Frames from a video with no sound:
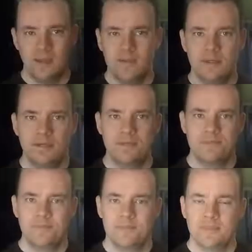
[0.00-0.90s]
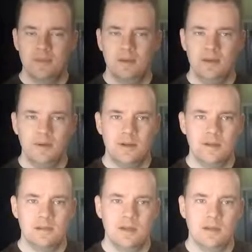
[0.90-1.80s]
gaming.
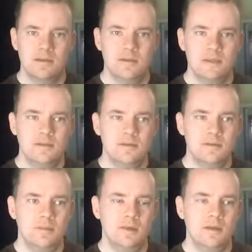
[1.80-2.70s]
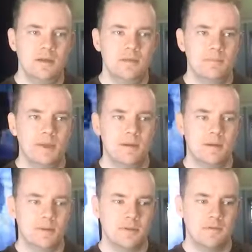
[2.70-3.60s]
Anyways, stay tuned. I'm going to make a
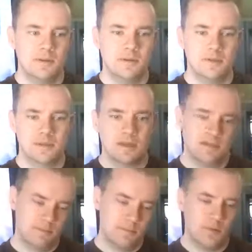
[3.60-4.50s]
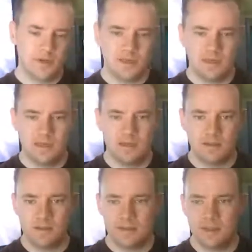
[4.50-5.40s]
couple of videos on more detail
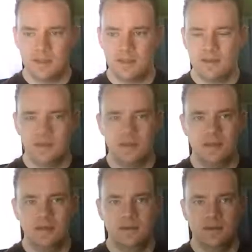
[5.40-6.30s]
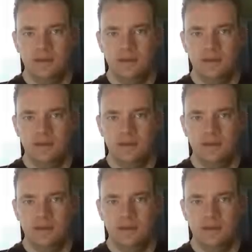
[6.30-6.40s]
of some of the things I did,